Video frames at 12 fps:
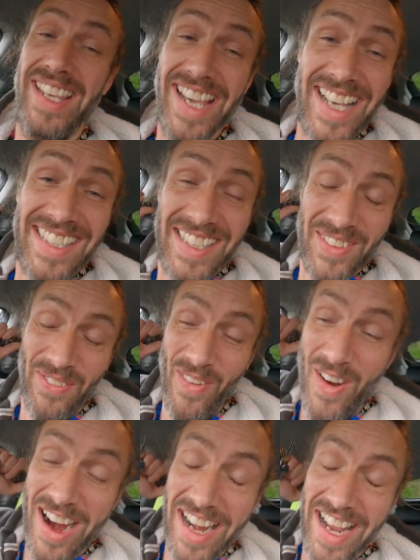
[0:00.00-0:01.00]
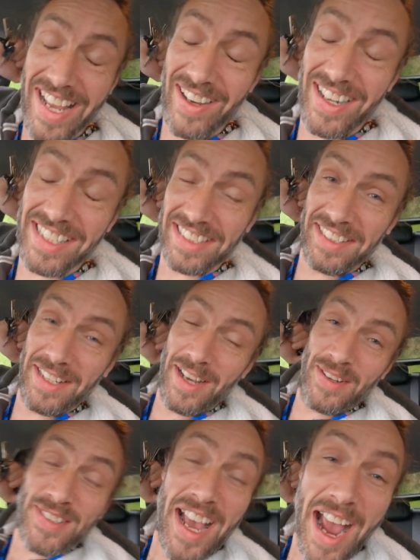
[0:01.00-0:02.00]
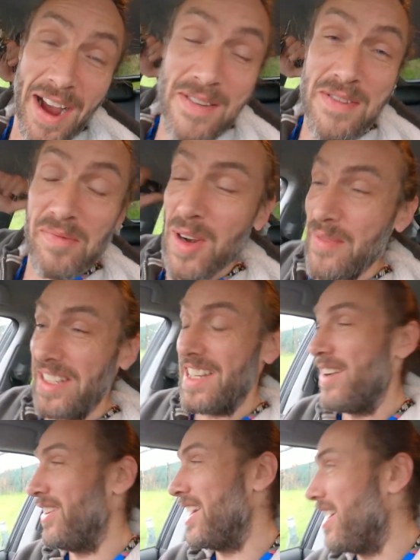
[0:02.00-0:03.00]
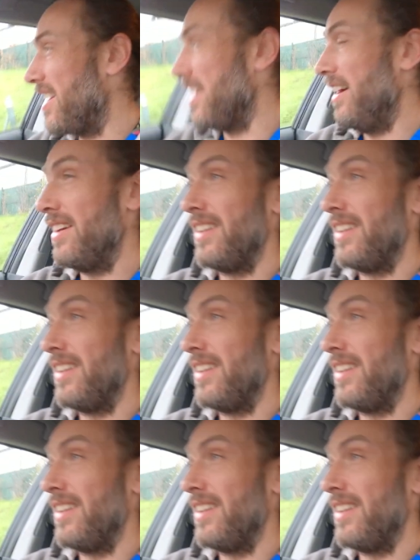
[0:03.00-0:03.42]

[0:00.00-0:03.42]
Yes, it's Friday, guys and girls. How the blooming devil are you?